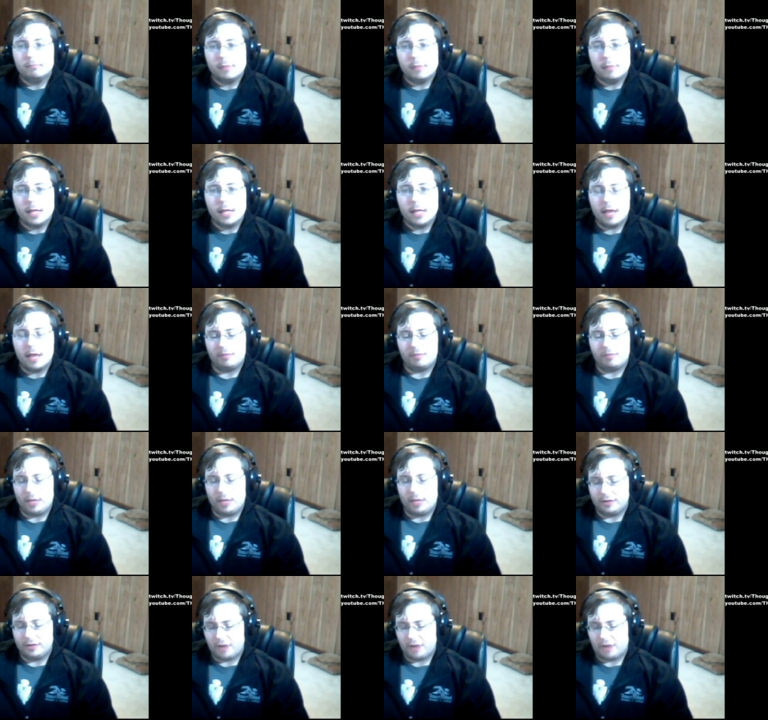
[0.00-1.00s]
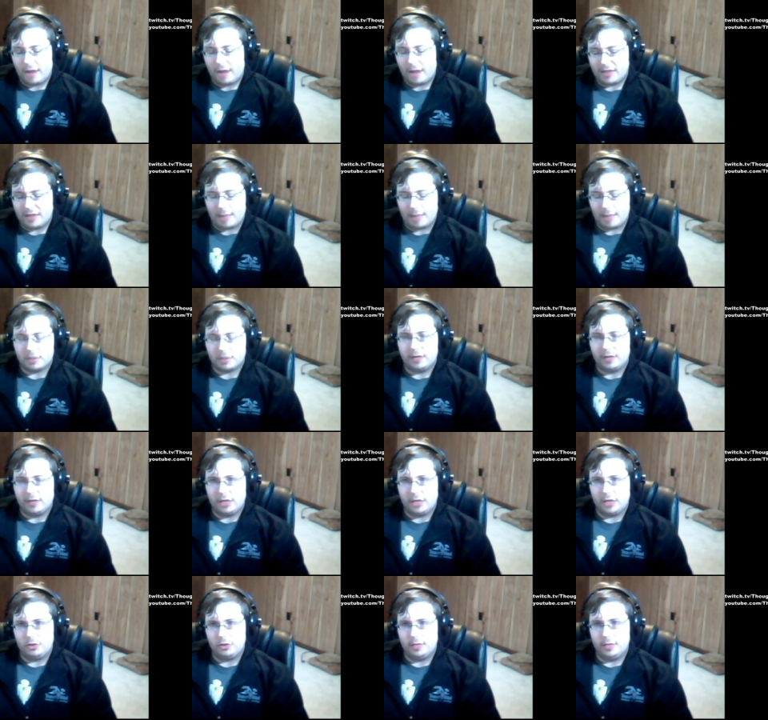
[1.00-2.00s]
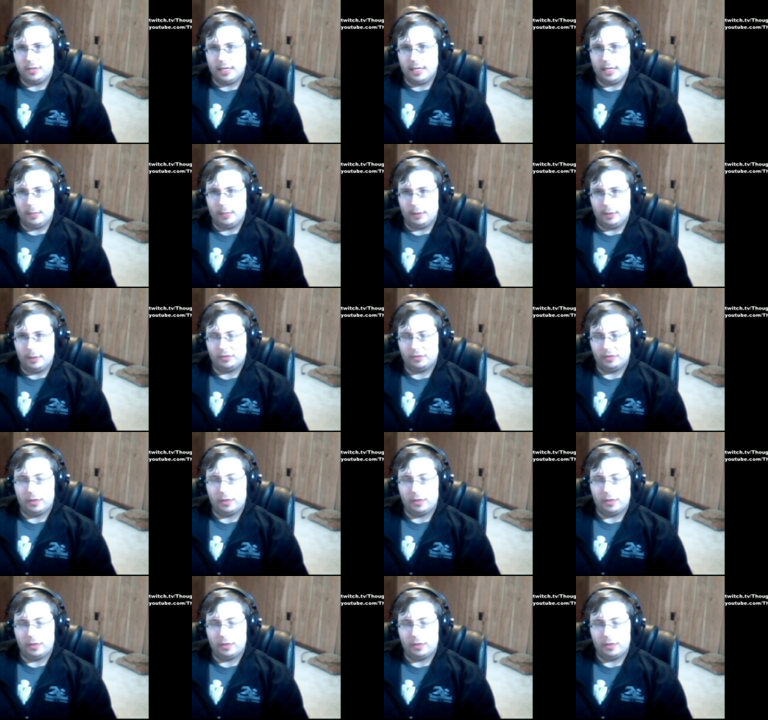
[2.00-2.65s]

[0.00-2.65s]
If players are having that much of an issue dealing with,